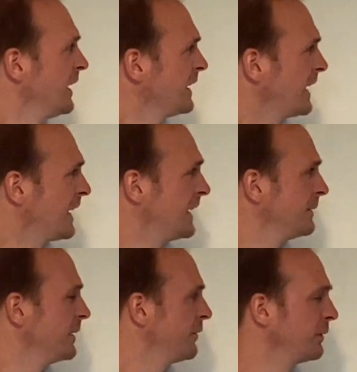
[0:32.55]
Now,
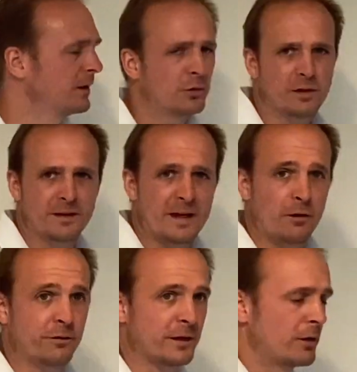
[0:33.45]
if we look at the
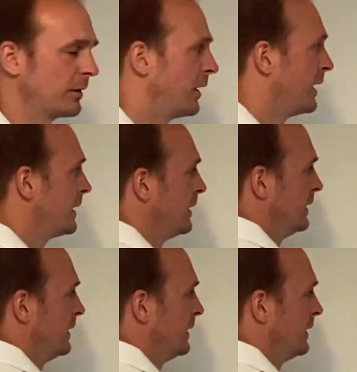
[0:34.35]
alveoli,